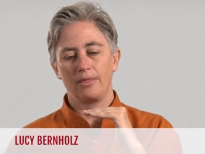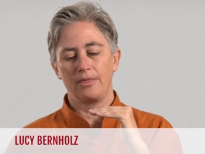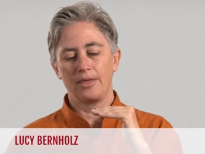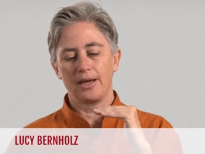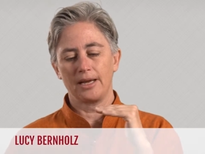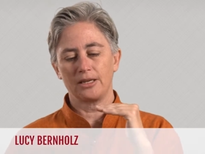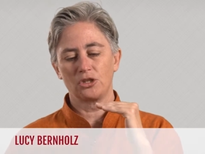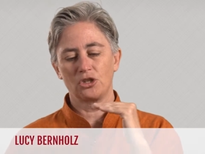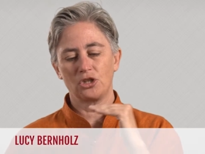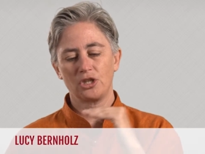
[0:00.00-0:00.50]

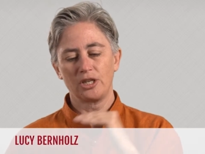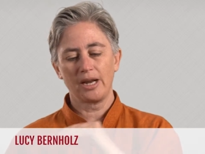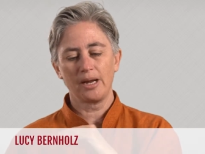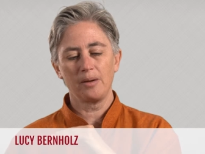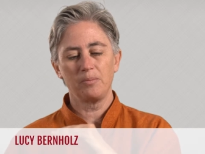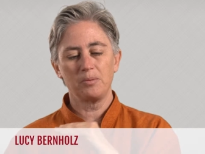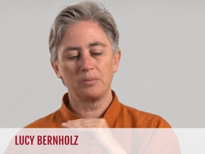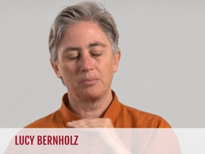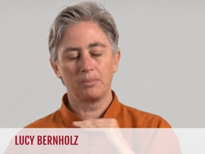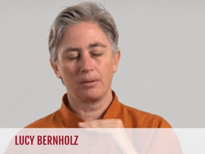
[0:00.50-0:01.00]
That's
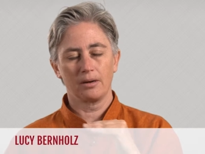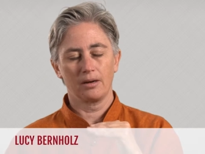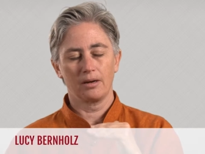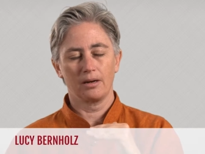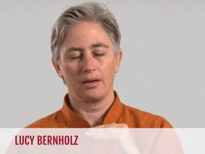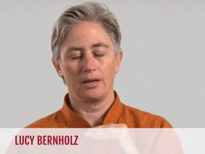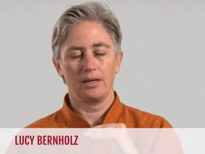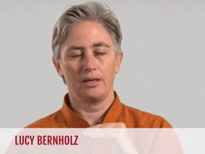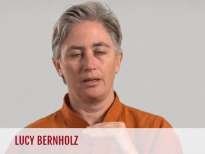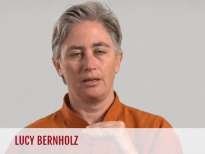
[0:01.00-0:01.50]
shaped
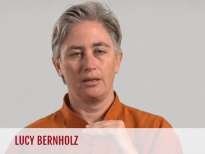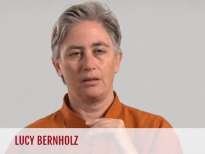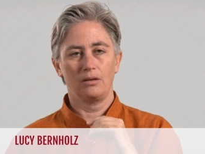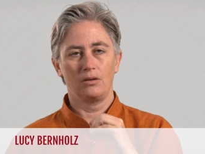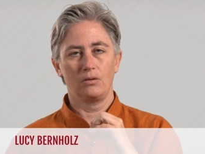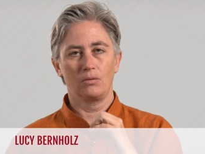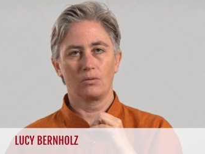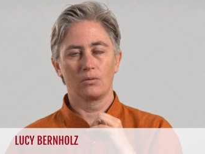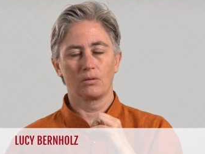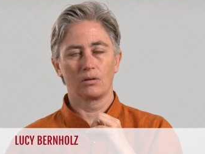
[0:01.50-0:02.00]
by
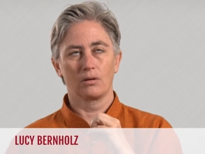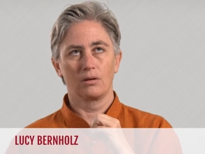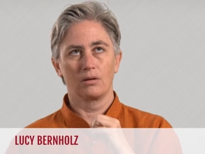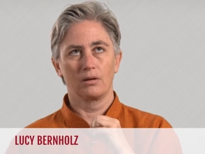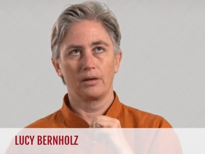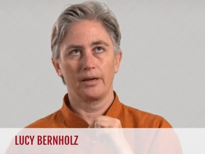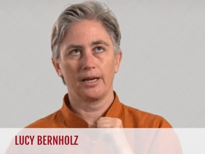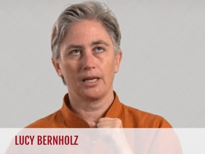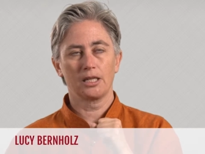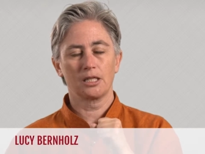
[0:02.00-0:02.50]

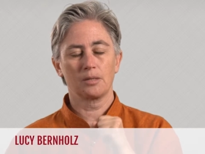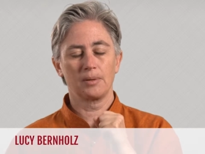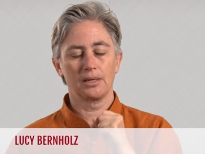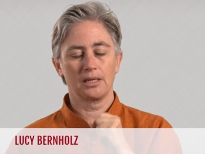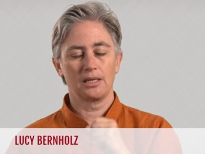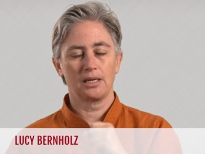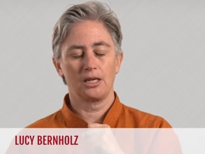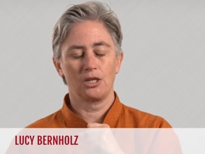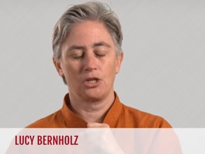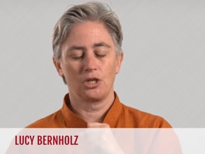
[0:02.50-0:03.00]
your
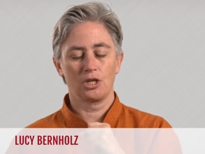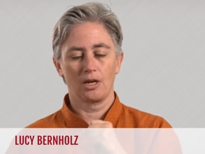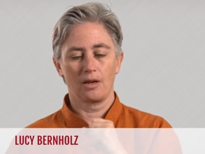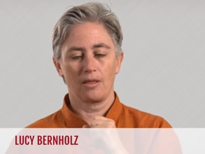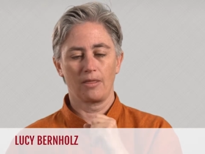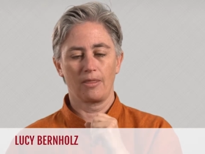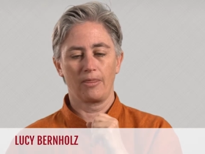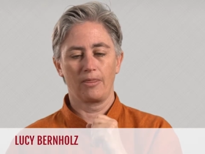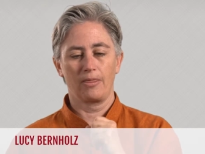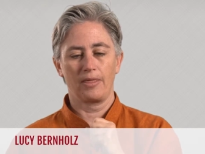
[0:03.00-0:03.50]

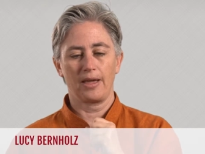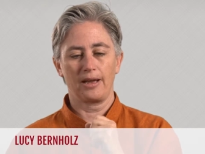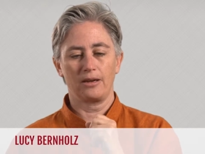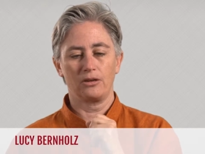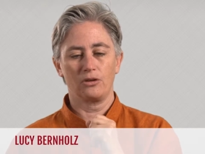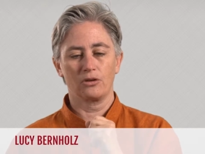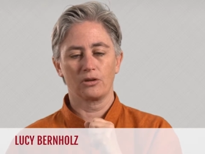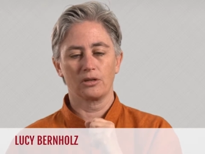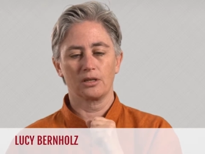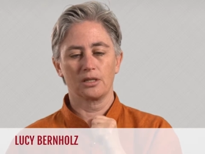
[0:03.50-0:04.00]
expectation
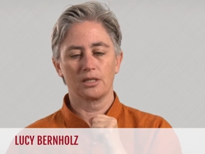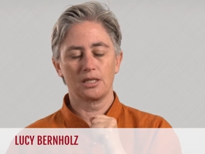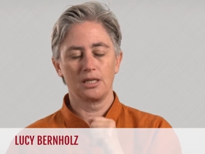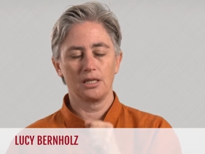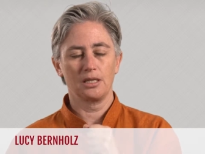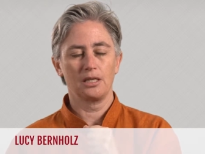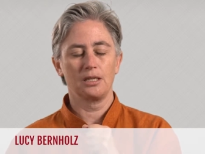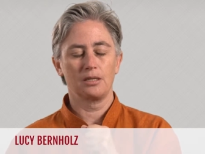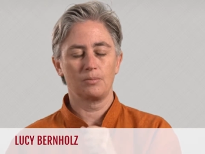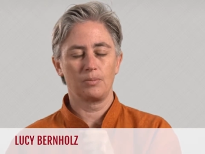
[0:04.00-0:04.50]
that you're going to
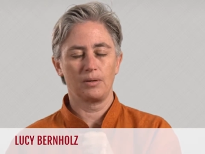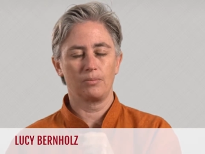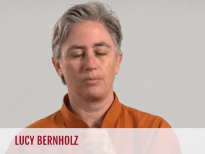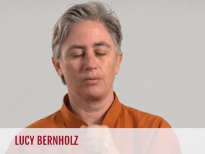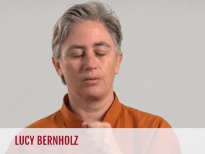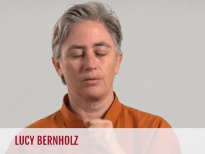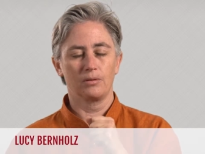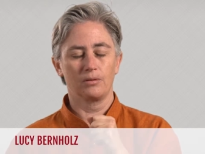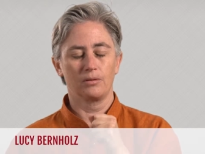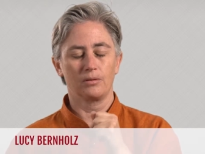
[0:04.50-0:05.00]
see these
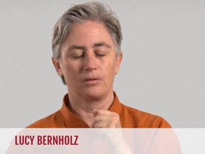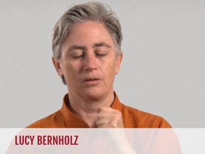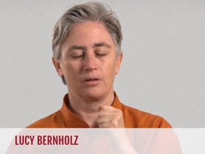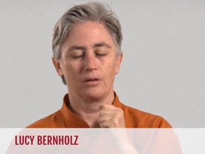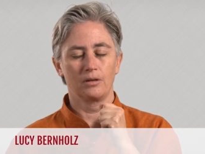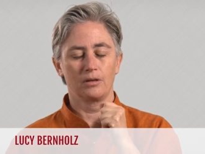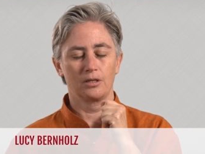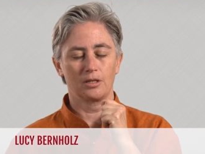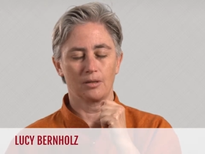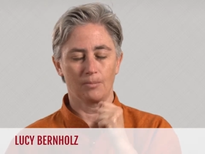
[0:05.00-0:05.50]
people
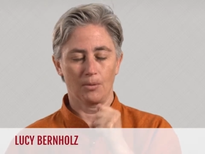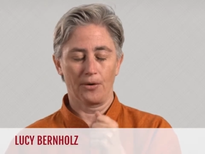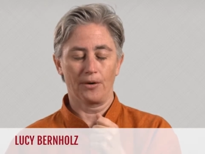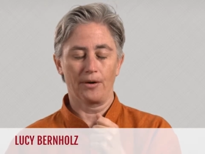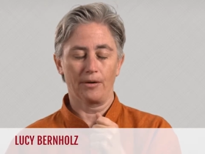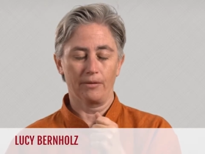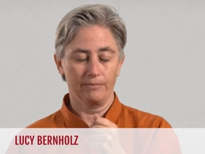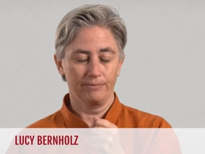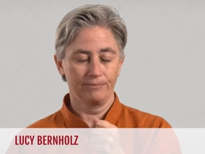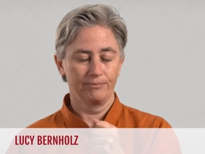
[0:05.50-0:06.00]

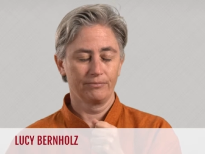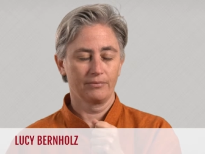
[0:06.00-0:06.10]
tomorrow,